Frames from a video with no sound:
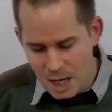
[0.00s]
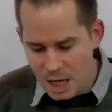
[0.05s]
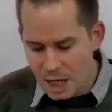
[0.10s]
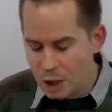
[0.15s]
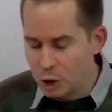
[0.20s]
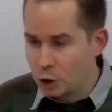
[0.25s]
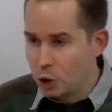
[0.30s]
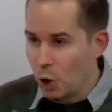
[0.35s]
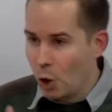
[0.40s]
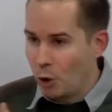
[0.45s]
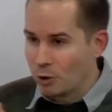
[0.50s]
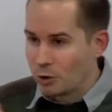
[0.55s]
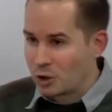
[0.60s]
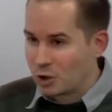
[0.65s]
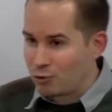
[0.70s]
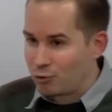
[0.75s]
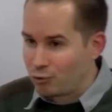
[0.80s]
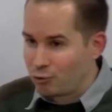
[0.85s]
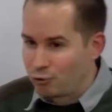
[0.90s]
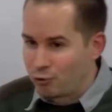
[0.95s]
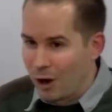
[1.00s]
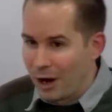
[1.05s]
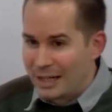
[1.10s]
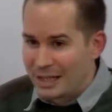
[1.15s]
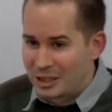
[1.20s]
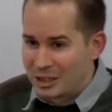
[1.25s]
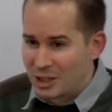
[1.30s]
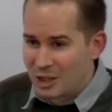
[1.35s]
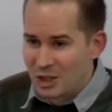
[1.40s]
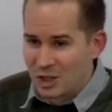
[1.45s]
And God's
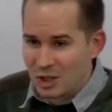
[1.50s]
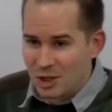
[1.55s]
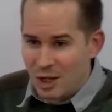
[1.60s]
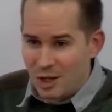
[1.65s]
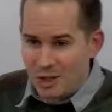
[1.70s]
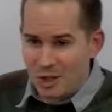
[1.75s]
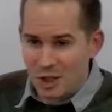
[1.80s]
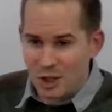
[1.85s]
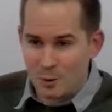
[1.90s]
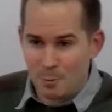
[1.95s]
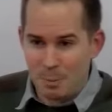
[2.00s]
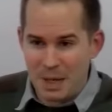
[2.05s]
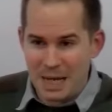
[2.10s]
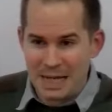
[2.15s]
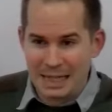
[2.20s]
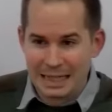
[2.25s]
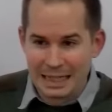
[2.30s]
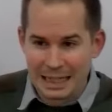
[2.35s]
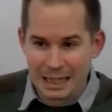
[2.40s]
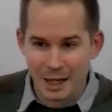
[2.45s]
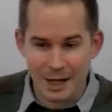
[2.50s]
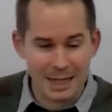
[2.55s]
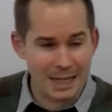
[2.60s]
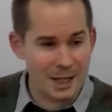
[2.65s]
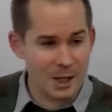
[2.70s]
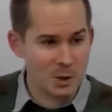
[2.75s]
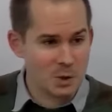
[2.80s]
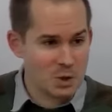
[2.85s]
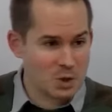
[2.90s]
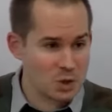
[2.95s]
righteousness is being
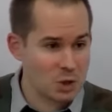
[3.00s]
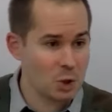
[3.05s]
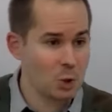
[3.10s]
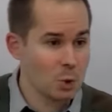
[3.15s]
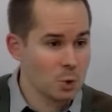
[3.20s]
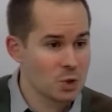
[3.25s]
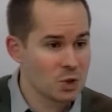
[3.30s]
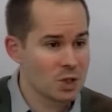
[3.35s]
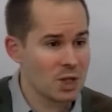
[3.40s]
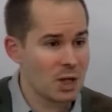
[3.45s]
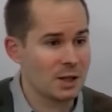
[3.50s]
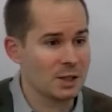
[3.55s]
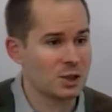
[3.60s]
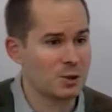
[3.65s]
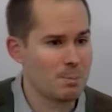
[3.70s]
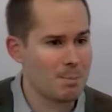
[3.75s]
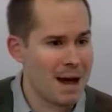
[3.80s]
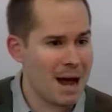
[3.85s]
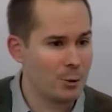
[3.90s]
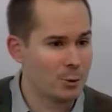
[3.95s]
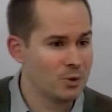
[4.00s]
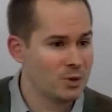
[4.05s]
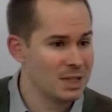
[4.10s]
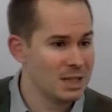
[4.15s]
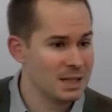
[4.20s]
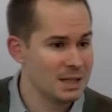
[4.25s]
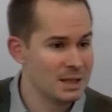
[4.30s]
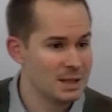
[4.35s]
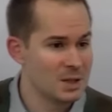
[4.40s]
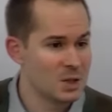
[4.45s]
likened to such
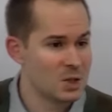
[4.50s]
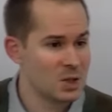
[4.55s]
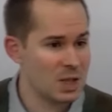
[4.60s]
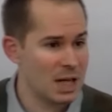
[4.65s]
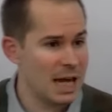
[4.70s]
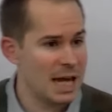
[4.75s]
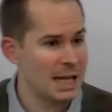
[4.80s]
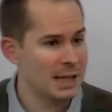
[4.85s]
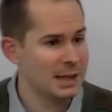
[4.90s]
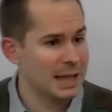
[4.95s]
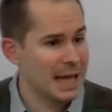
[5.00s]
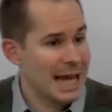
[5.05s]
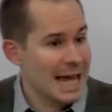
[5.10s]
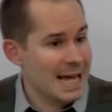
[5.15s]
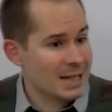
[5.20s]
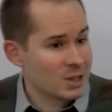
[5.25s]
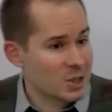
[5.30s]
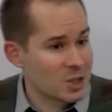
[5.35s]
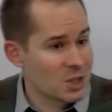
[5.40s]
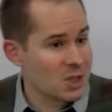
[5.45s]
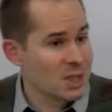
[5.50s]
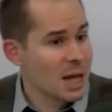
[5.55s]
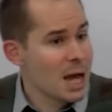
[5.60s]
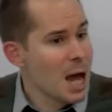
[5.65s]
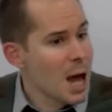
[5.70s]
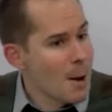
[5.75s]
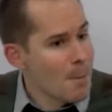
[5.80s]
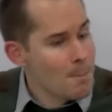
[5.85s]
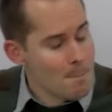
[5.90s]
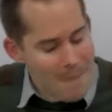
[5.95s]
mountains in its
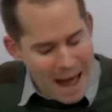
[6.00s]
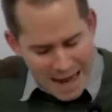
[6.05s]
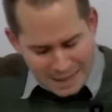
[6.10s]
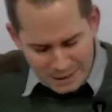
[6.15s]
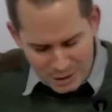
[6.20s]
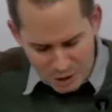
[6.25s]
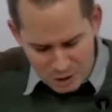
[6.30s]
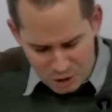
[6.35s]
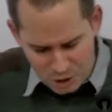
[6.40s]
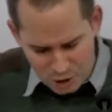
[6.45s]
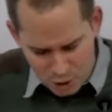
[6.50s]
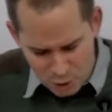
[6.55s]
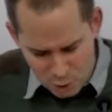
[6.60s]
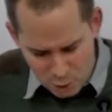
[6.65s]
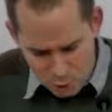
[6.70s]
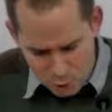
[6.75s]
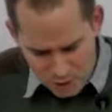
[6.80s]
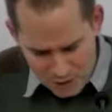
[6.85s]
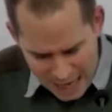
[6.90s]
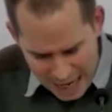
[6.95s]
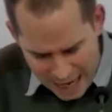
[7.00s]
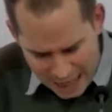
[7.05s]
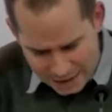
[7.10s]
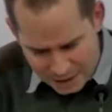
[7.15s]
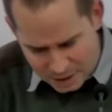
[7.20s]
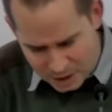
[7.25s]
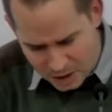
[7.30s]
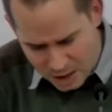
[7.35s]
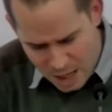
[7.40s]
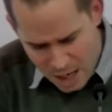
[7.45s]
magnitude
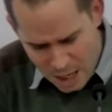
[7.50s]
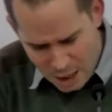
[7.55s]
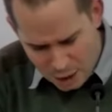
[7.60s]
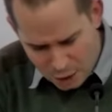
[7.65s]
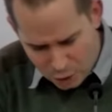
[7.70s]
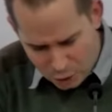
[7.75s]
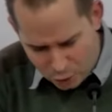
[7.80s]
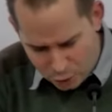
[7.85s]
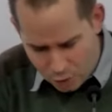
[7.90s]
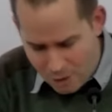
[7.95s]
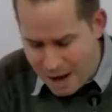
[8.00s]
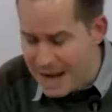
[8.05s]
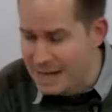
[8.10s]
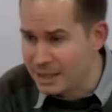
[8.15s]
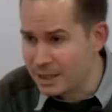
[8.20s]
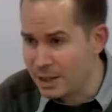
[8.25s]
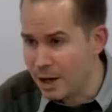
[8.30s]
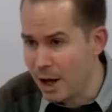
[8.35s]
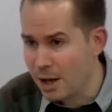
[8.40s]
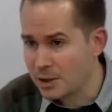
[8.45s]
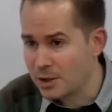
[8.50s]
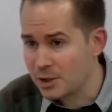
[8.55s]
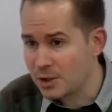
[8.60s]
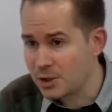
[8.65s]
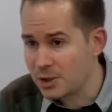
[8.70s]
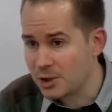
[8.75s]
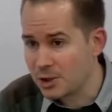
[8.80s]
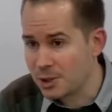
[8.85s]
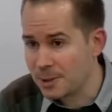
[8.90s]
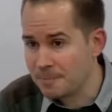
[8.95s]
and
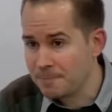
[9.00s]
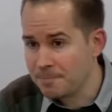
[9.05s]
greatness.